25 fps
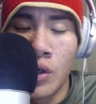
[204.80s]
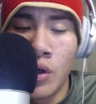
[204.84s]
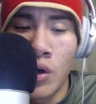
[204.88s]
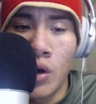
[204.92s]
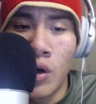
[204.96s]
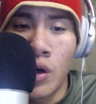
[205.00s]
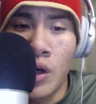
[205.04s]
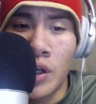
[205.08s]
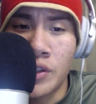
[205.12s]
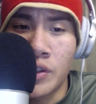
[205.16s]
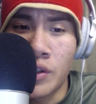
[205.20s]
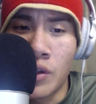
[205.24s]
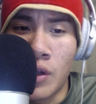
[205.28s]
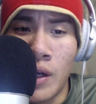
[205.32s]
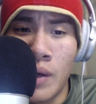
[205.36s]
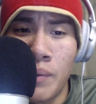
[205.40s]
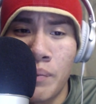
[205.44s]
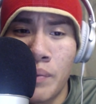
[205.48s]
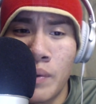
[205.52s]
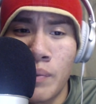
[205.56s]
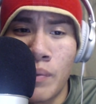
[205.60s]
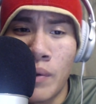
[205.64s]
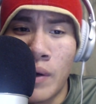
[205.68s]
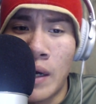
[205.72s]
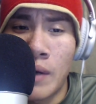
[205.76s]
Hawks. A lot of
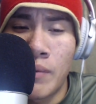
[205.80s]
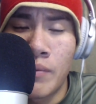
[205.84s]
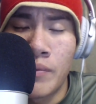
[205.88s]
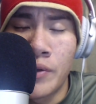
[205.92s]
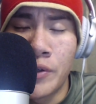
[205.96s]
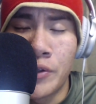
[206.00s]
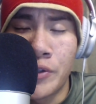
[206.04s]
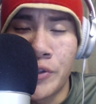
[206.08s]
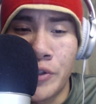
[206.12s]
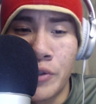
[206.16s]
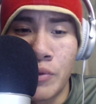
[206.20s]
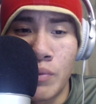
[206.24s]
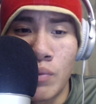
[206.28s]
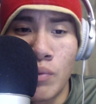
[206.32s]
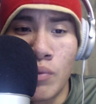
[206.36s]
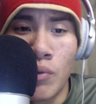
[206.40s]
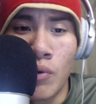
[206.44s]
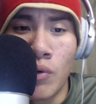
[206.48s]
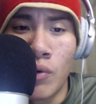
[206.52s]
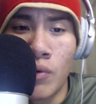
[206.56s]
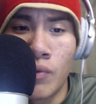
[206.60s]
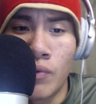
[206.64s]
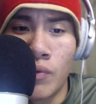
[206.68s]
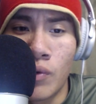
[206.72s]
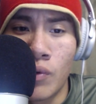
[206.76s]
people had him in the Super
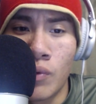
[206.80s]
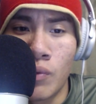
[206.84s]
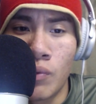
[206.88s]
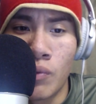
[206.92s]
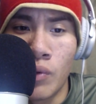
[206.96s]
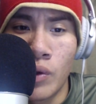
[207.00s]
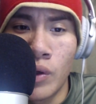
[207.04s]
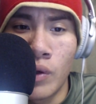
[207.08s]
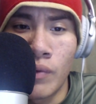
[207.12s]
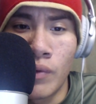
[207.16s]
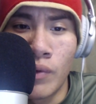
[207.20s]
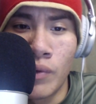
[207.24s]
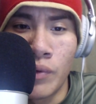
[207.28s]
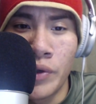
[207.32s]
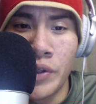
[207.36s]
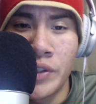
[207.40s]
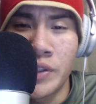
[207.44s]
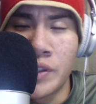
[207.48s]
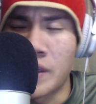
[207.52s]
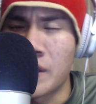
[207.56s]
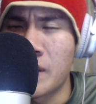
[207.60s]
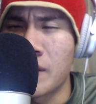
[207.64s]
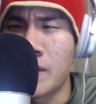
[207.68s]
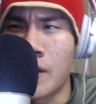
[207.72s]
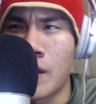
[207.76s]
Bowl for whatever
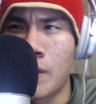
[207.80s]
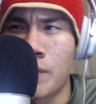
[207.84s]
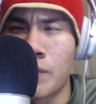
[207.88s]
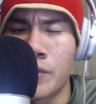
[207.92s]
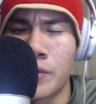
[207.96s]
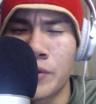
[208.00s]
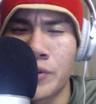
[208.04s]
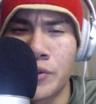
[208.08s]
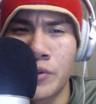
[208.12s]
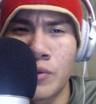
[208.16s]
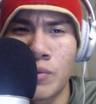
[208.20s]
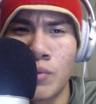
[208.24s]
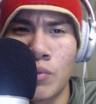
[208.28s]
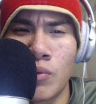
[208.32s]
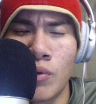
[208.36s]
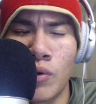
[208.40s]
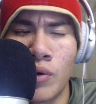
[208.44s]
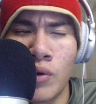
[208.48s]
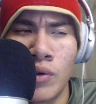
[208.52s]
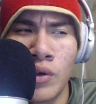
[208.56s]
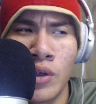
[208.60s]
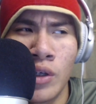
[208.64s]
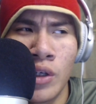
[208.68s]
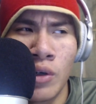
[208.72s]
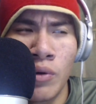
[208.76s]
reason. I didn't have him in the Super
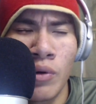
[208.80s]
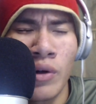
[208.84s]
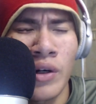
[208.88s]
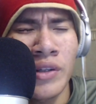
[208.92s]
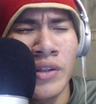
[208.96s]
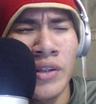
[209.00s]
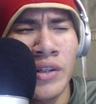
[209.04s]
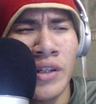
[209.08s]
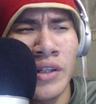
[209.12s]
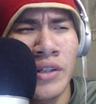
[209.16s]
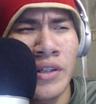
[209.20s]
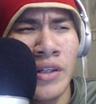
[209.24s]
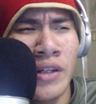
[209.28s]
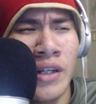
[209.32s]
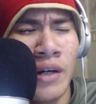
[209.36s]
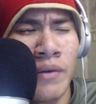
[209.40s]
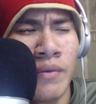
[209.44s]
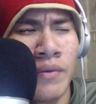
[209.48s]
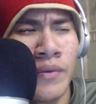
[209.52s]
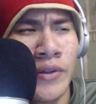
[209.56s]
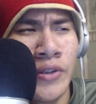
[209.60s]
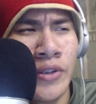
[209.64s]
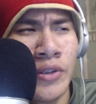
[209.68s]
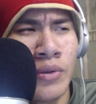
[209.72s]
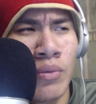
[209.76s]
Bowl. Well, I think I did have him
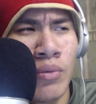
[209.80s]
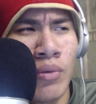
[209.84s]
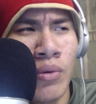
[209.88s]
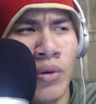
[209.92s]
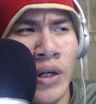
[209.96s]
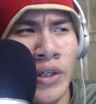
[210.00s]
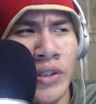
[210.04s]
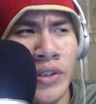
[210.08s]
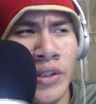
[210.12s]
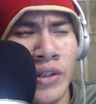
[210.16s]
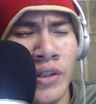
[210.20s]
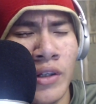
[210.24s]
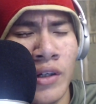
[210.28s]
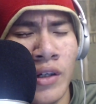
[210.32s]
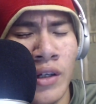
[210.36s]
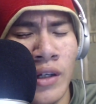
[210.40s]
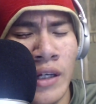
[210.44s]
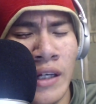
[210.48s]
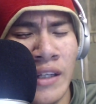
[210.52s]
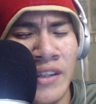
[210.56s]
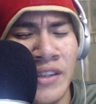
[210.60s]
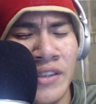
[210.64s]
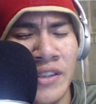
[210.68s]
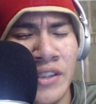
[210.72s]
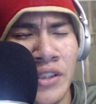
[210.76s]
in the Super Bowl, actually. I think I
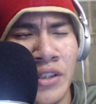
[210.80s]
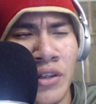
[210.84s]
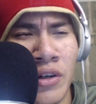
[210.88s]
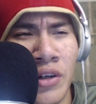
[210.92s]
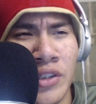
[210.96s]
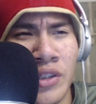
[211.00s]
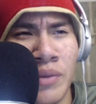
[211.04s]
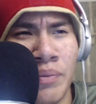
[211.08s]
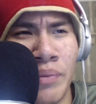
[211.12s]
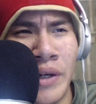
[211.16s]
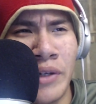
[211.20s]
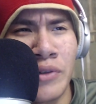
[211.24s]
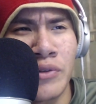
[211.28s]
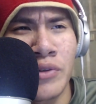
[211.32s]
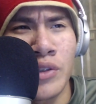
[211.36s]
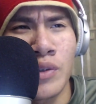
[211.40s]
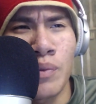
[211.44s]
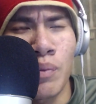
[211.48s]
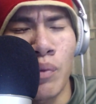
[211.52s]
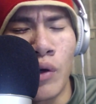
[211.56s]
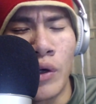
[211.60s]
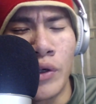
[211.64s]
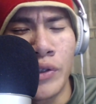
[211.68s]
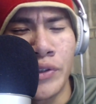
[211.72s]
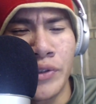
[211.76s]
had the Seahawks and Patriots
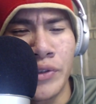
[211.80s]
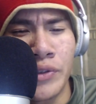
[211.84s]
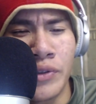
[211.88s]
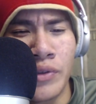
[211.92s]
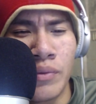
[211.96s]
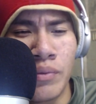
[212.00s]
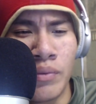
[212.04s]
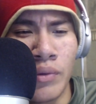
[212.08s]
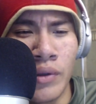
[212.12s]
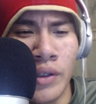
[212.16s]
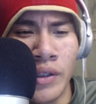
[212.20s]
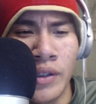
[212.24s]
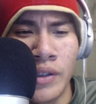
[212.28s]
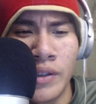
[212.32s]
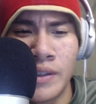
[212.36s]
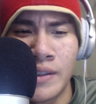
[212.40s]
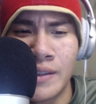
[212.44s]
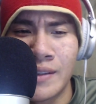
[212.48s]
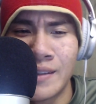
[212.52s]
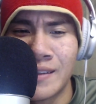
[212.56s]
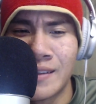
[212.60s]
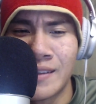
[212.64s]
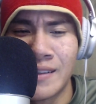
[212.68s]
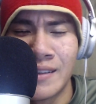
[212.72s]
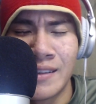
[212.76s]
part two, but
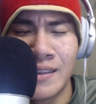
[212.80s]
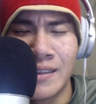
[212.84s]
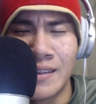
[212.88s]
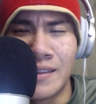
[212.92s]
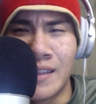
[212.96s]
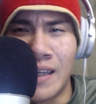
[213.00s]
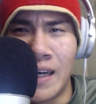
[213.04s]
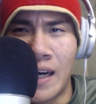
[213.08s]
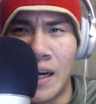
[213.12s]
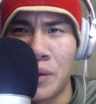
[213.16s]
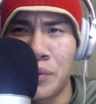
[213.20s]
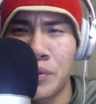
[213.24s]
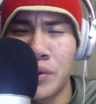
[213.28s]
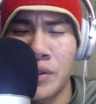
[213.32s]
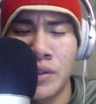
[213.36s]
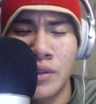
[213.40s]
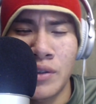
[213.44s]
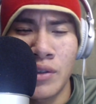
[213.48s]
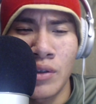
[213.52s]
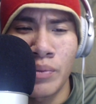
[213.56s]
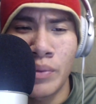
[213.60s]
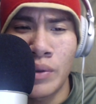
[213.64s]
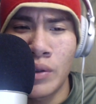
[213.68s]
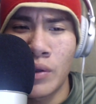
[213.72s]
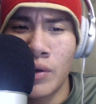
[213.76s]
I don't think it's
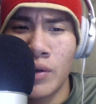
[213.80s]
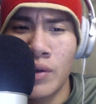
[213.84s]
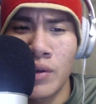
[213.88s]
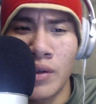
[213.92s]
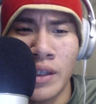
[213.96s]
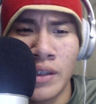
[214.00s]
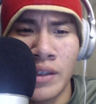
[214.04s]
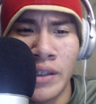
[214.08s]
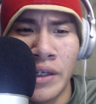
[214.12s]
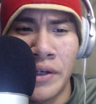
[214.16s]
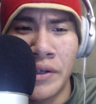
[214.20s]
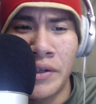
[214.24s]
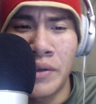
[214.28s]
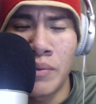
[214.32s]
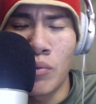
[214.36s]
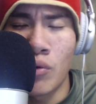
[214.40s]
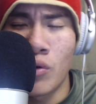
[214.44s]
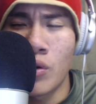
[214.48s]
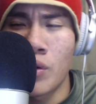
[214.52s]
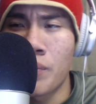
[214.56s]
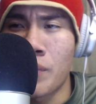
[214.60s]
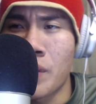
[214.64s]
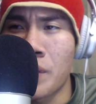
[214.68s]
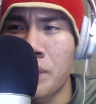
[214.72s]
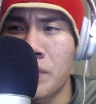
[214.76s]
going to be looking like that
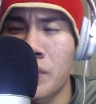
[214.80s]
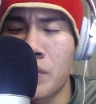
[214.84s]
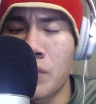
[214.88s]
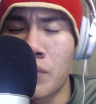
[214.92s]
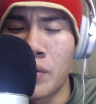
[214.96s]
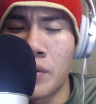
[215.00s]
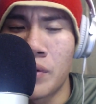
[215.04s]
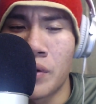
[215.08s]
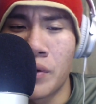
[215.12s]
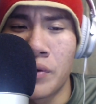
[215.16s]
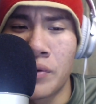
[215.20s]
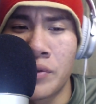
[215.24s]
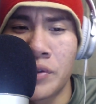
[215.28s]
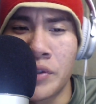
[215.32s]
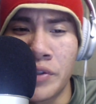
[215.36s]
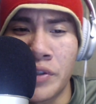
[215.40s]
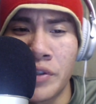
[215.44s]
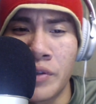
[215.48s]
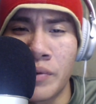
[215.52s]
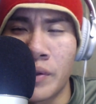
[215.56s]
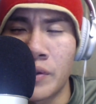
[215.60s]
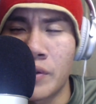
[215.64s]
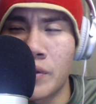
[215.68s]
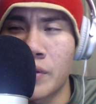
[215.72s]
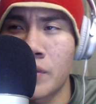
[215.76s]
anymore. It might be another
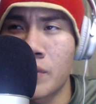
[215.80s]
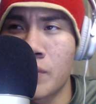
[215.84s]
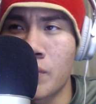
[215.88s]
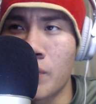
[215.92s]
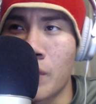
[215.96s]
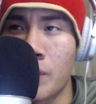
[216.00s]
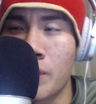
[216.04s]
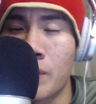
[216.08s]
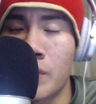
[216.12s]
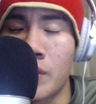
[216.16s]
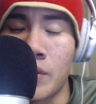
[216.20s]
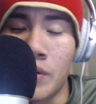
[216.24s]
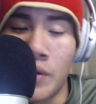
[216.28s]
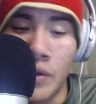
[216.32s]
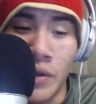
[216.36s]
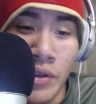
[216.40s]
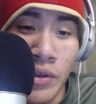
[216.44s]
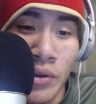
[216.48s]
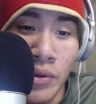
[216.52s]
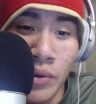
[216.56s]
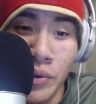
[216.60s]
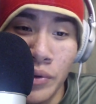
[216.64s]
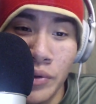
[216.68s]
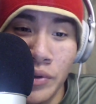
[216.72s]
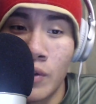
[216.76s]
team. I think maybe the
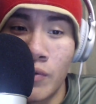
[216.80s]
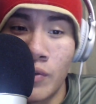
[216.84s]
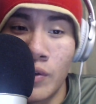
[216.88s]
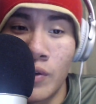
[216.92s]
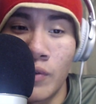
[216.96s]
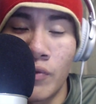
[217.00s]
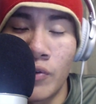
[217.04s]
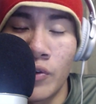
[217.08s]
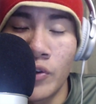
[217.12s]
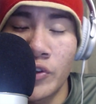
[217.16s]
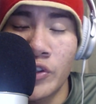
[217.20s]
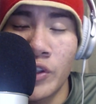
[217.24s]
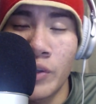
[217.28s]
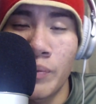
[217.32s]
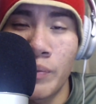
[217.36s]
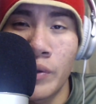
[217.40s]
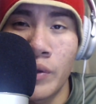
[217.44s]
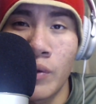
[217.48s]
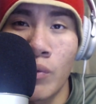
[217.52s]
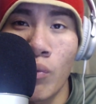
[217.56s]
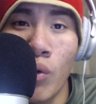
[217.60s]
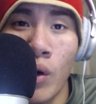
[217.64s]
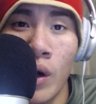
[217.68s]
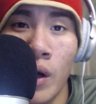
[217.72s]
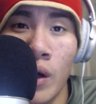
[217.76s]
Eagles for the first time in
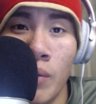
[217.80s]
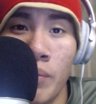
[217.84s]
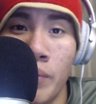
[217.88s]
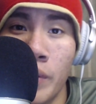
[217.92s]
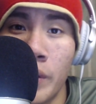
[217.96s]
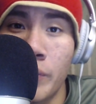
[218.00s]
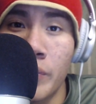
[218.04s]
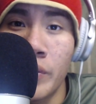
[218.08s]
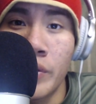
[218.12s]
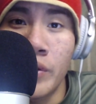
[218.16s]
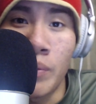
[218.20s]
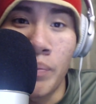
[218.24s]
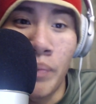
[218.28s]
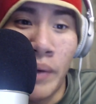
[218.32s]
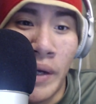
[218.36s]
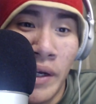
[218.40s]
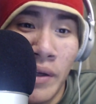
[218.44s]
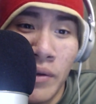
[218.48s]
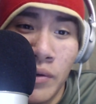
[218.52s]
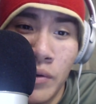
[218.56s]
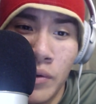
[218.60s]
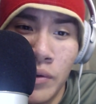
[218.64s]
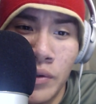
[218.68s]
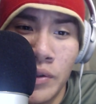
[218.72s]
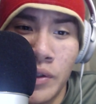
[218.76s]
a while. Maybe the
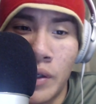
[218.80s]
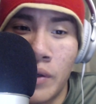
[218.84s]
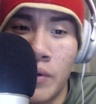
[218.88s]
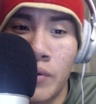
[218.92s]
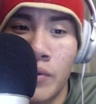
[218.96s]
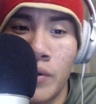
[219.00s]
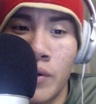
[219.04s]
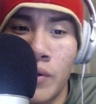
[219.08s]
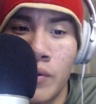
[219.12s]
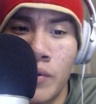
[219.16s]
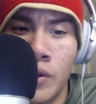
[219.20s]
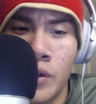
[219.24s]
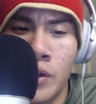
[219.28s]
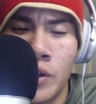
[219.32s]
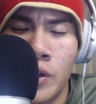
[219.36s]
Panthers. I don't know.